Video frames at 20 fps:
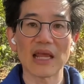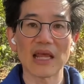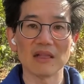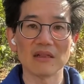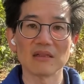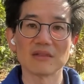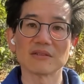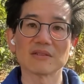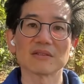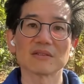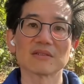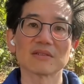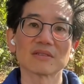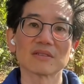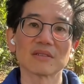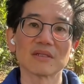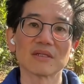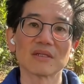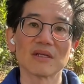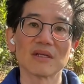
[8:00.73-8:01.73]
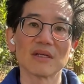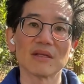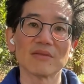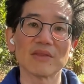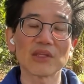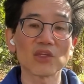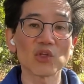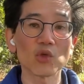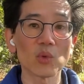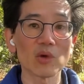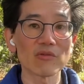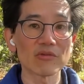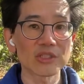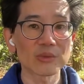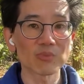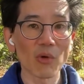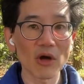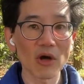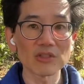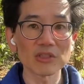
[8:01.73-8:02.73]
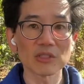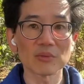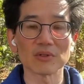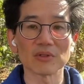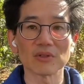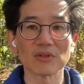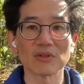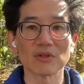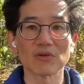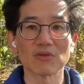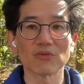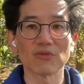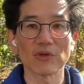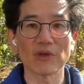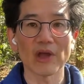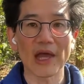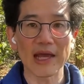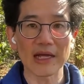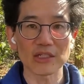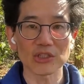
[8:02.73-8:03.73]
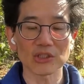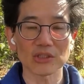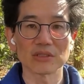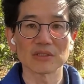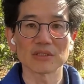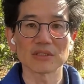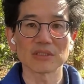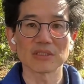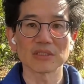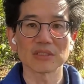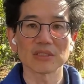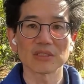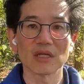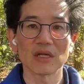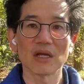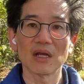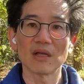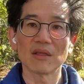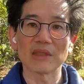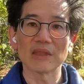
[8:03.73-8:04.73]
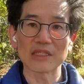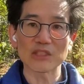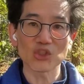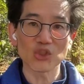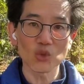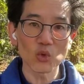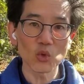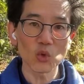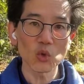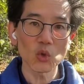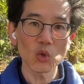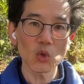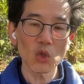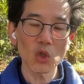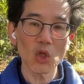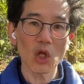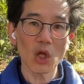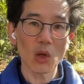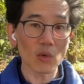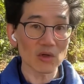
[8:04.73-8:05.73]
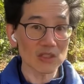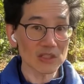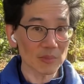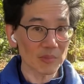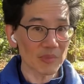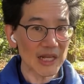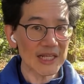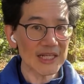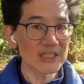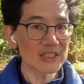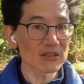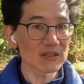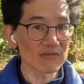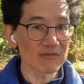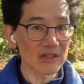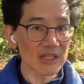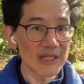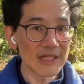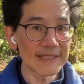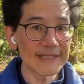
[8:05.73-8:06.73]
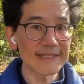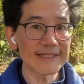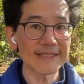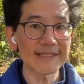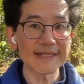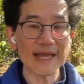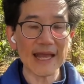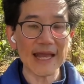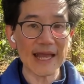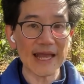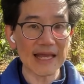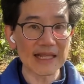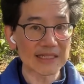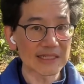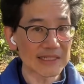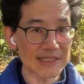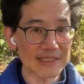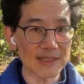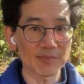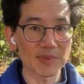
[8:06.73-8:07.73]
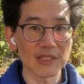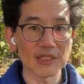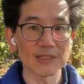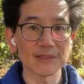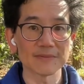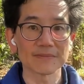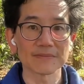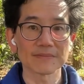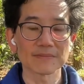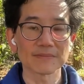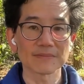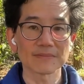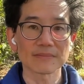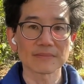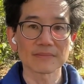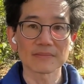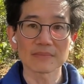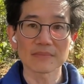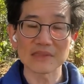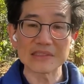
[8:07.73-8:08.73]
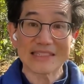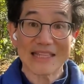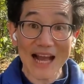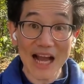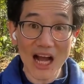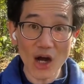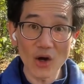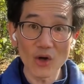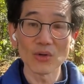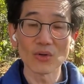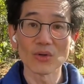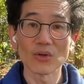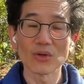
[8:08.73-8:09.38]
elders, that you were responsible for your actions, that school was a place of learning and discipline. Now,